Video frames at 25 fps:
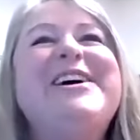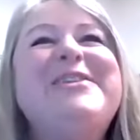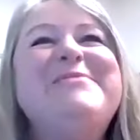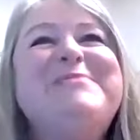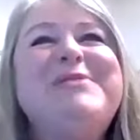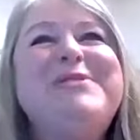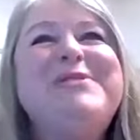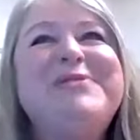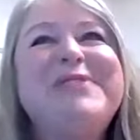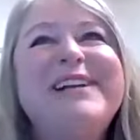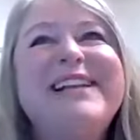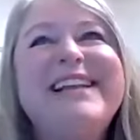
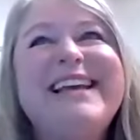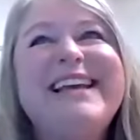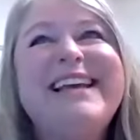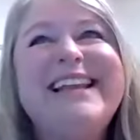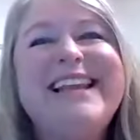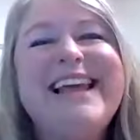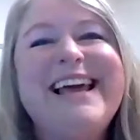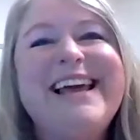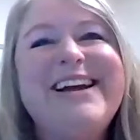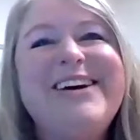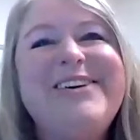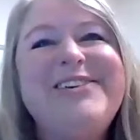But really,
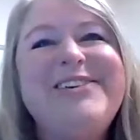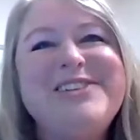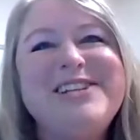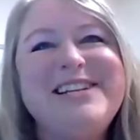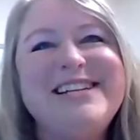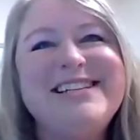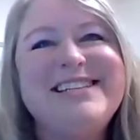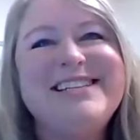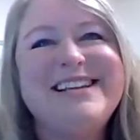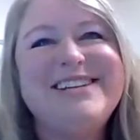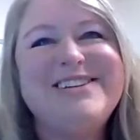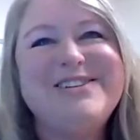like, Coaching
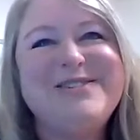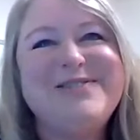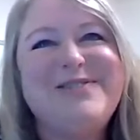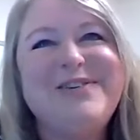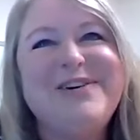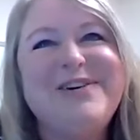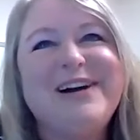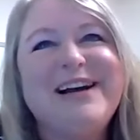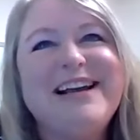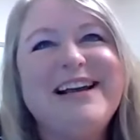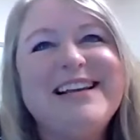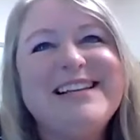Essential
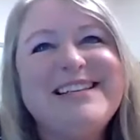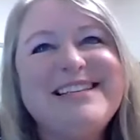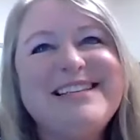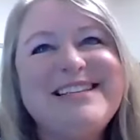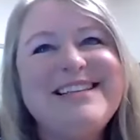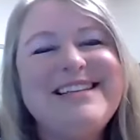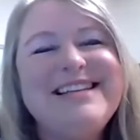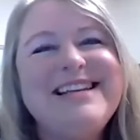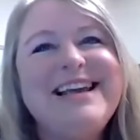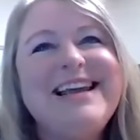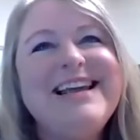4 is